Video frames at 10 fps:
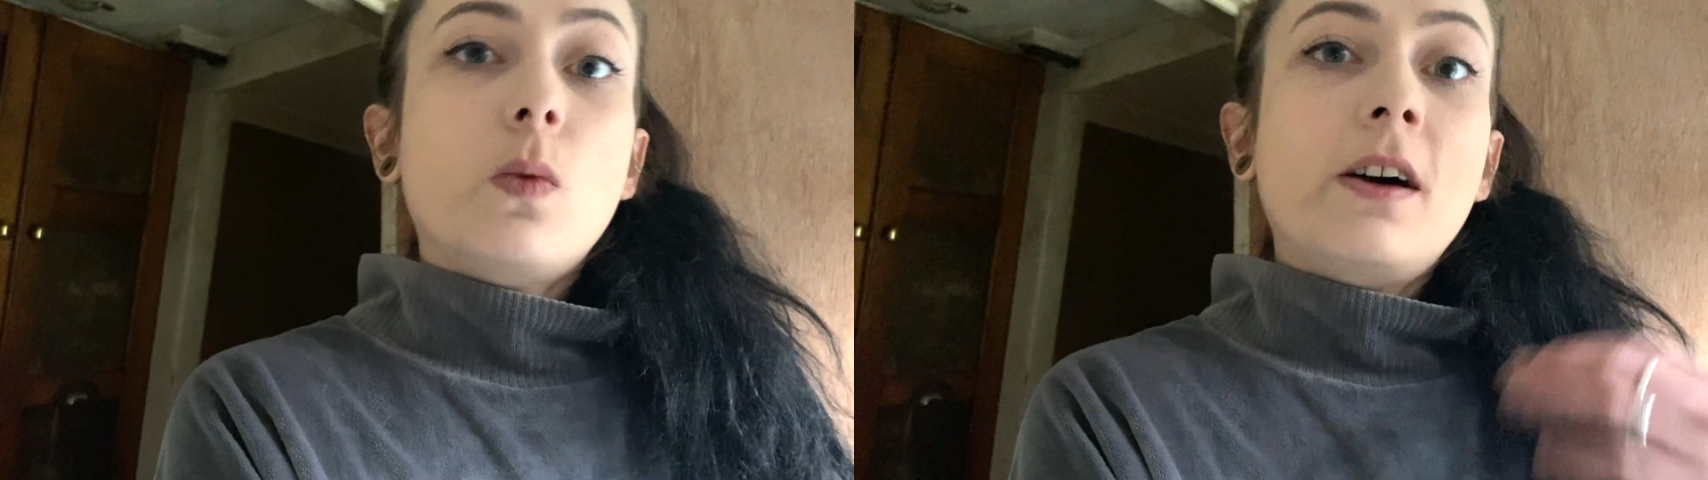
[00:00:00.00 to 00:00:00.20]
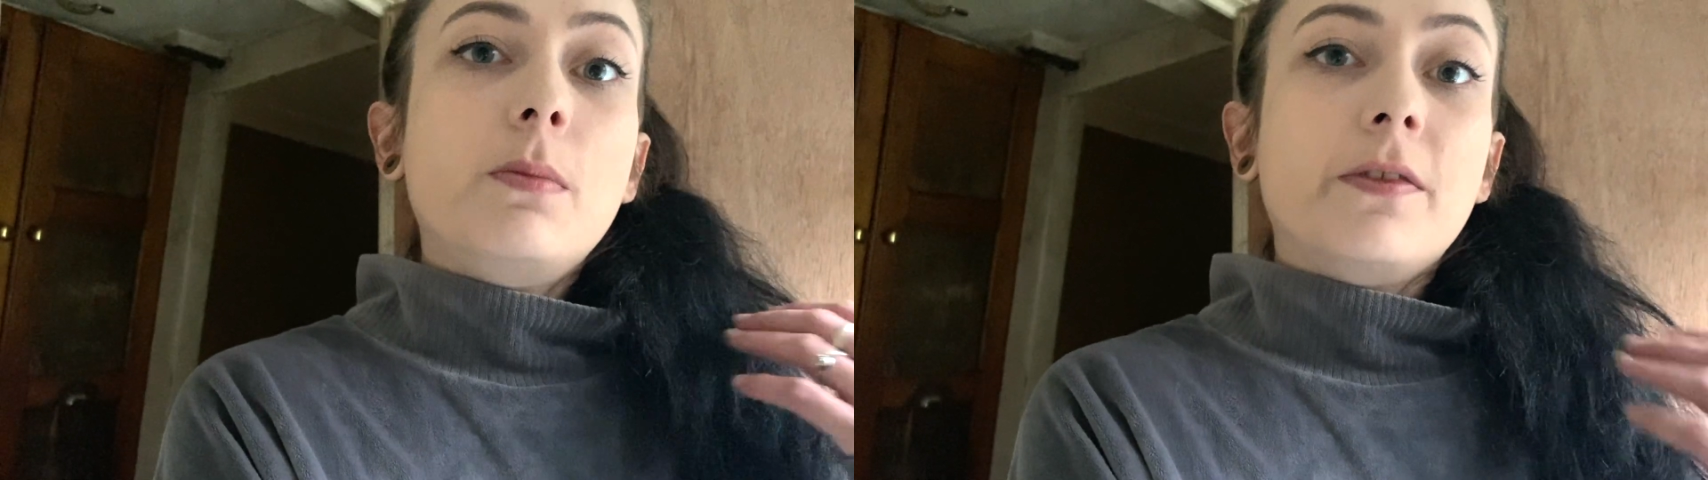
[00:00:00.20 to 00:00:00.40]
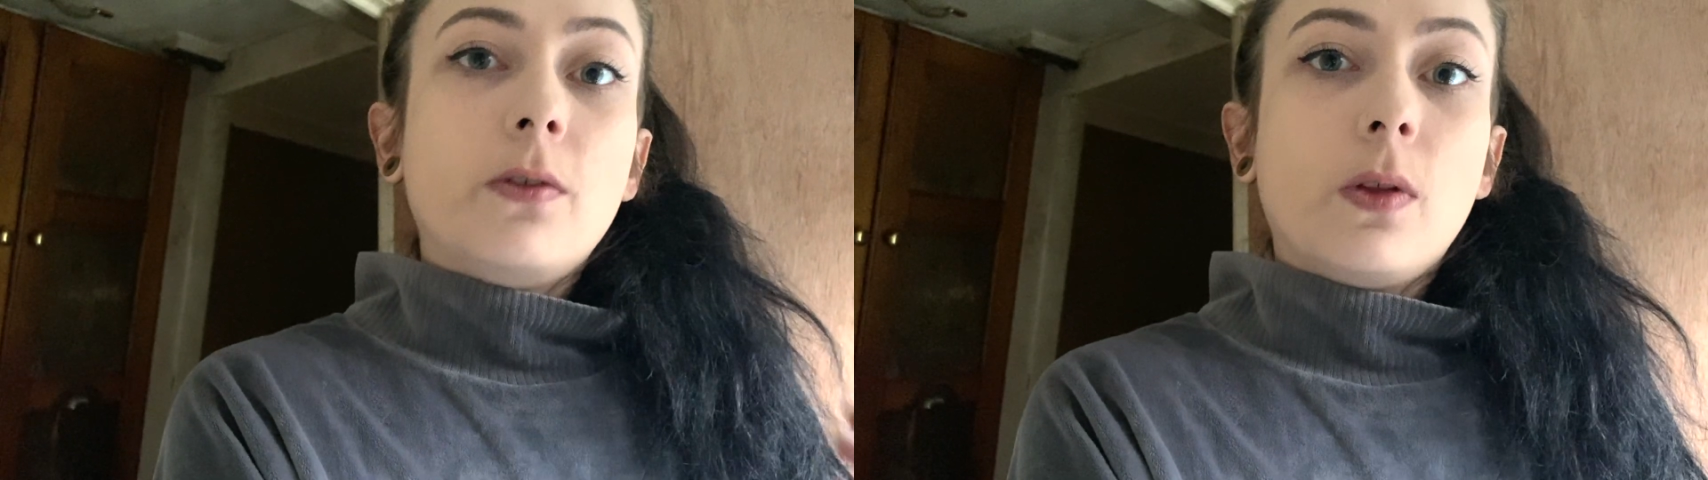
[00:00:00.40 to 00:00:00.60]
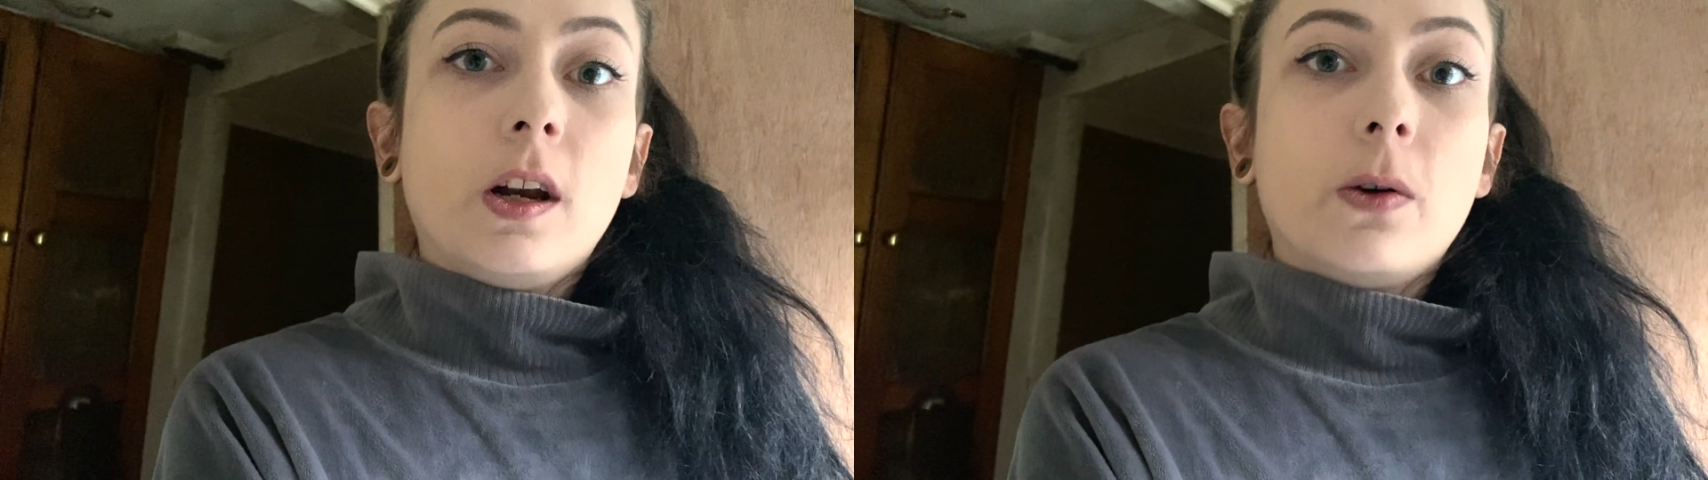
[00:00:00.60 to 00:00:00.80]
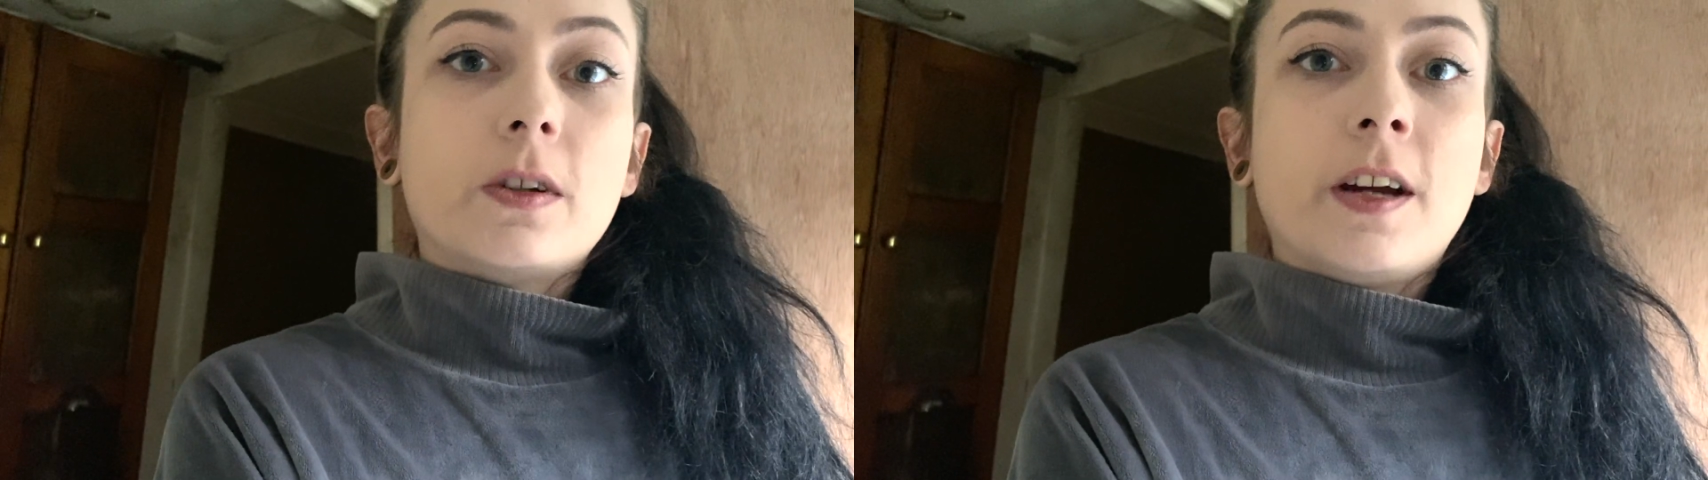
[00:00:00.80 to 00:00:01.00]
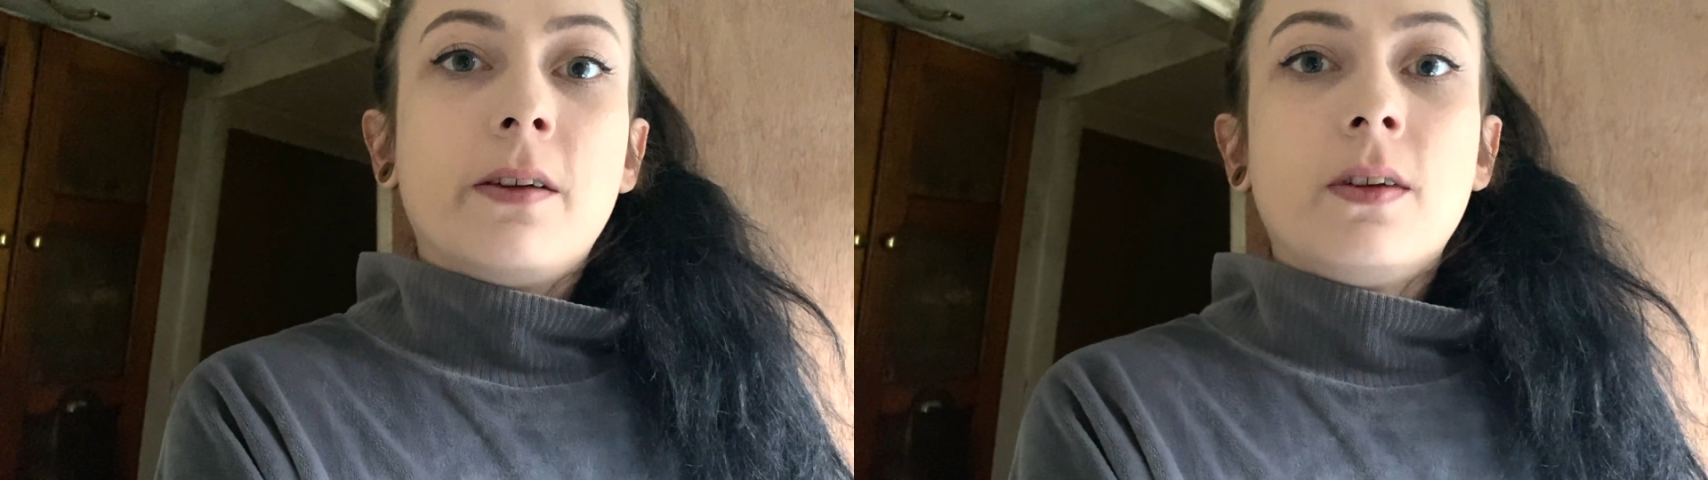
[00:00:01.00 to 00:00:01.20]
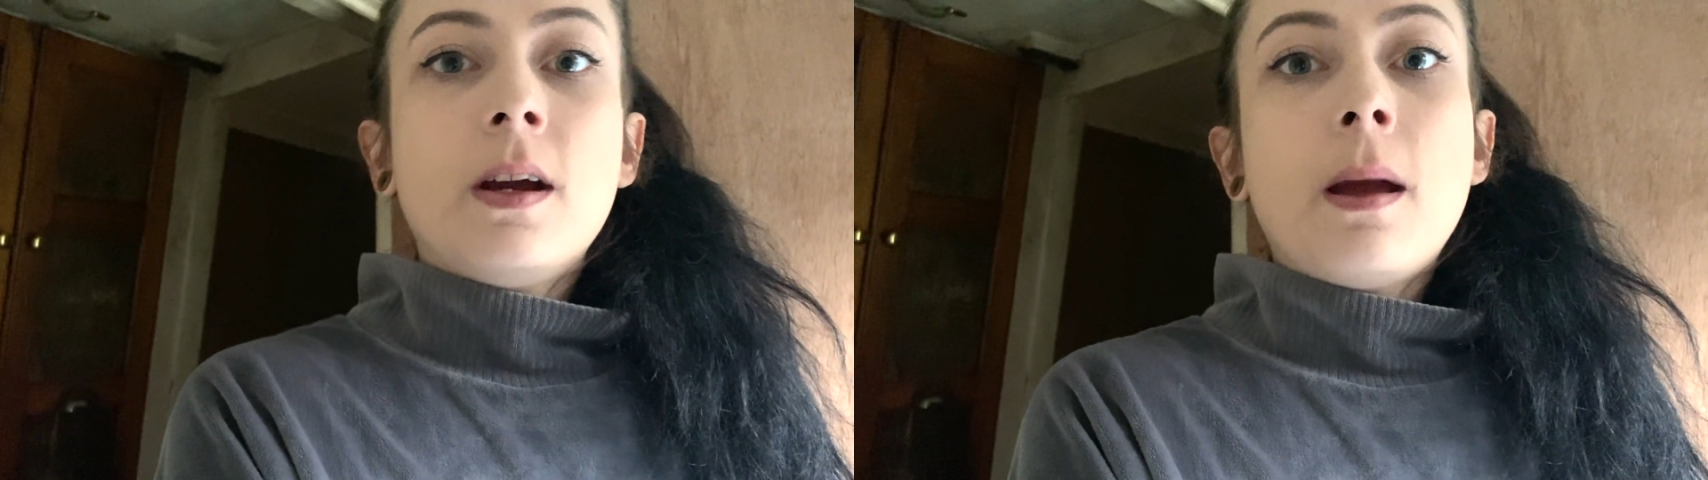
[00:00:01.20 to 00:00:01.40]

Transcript: well before the lockdown,